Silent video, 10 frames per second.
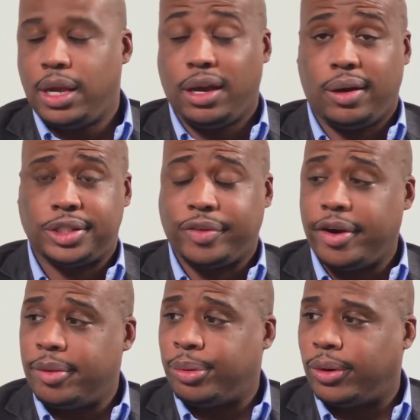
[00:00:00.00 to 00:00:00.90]
Oh, it's
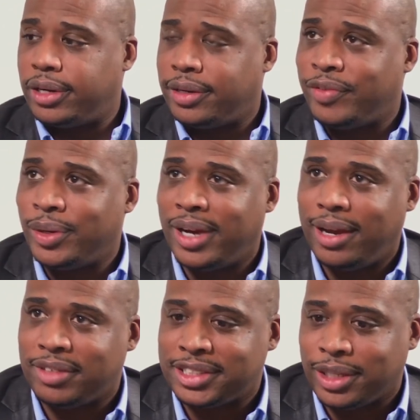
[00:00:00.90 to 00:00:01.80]
very important. If you don't
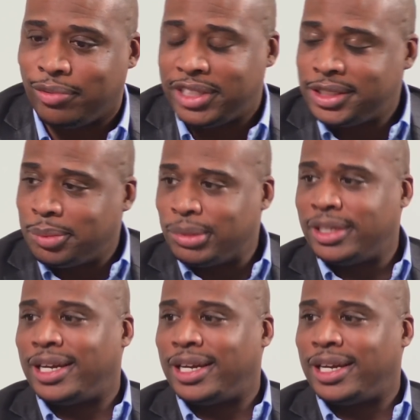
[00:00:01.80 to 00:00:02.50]
have the self-discipline,